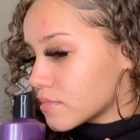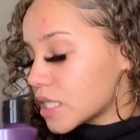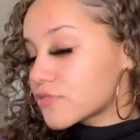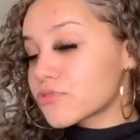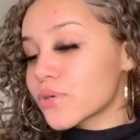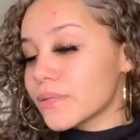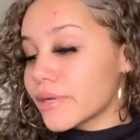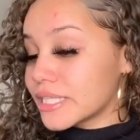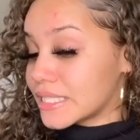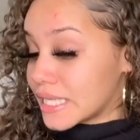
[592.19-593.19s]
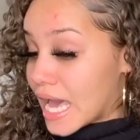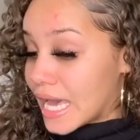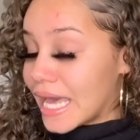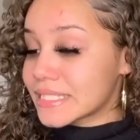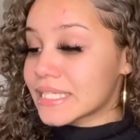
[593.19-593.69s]
it's fruity, but it's not.
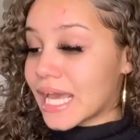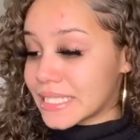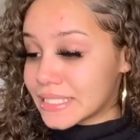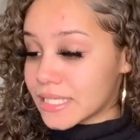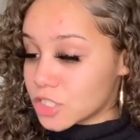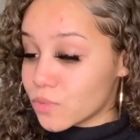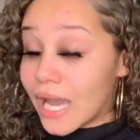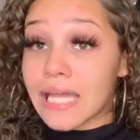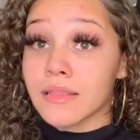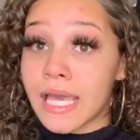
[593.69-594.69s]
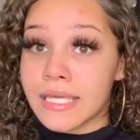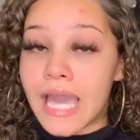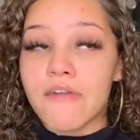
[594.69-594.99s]
It has a nice scent to it. I like it.